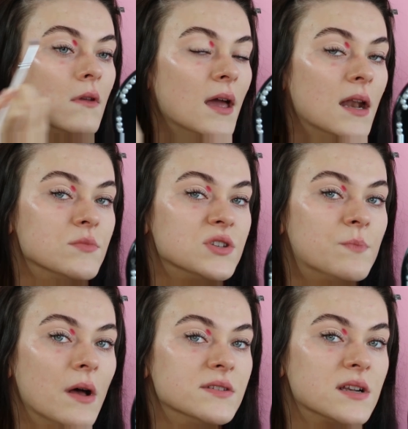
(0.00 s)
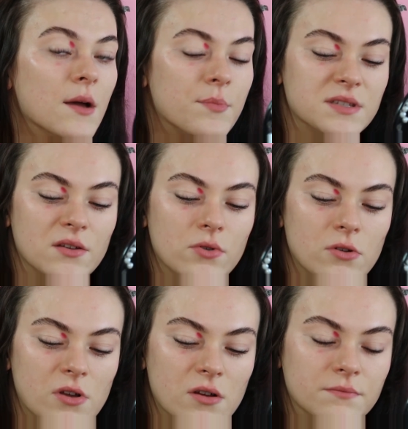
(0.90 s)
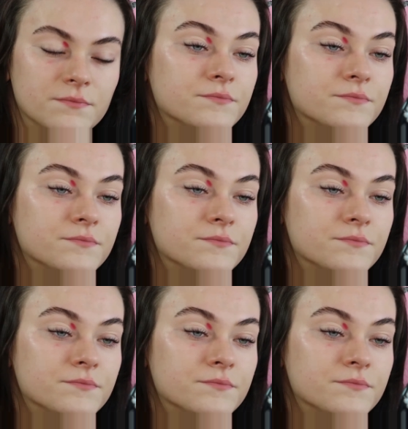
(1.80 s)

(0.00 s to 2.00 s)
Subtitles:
And I'm just building it up as I go along.